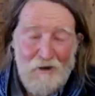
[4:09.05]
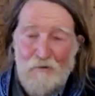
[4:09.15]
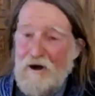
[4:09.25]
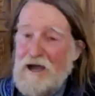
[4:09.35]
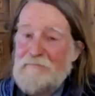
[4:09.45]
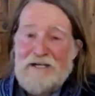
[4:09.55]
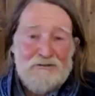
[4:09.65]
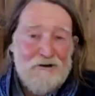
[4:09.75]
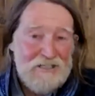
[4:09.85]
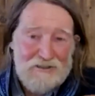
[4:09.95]
Why am I
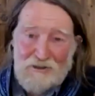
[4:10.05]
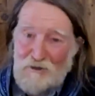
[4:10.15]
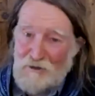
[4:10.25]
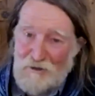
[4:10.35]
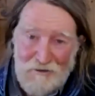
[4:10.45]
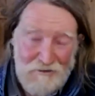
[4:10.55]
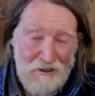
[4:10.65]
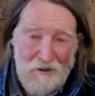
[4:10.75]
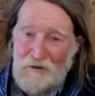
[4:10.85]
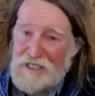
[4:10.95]
trying to score
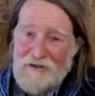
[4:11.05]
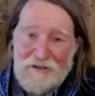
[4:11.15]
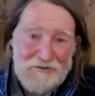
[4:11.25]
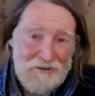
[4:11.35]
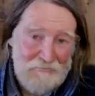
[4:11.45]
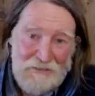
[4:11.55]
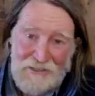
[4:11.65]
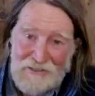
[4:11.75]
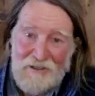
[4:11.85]
or hit on somebody?